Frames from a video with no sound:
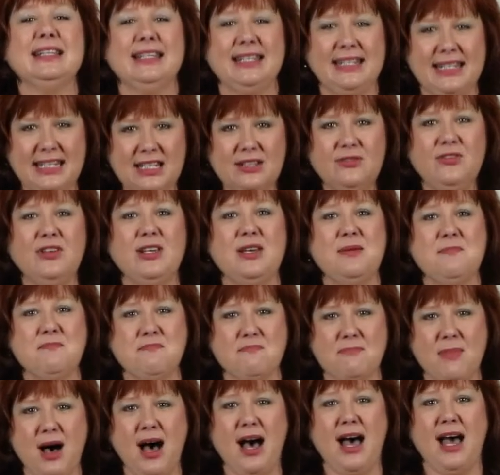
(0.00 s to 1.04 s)
Give it
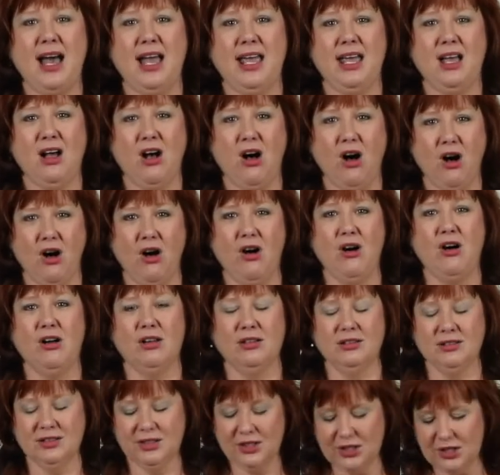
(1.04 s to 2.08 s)
my
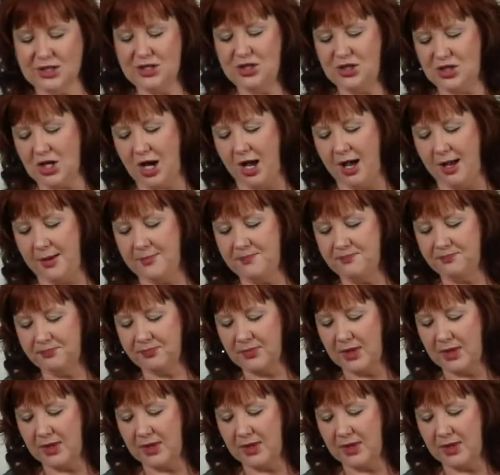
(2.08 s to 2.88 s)
all. Good job.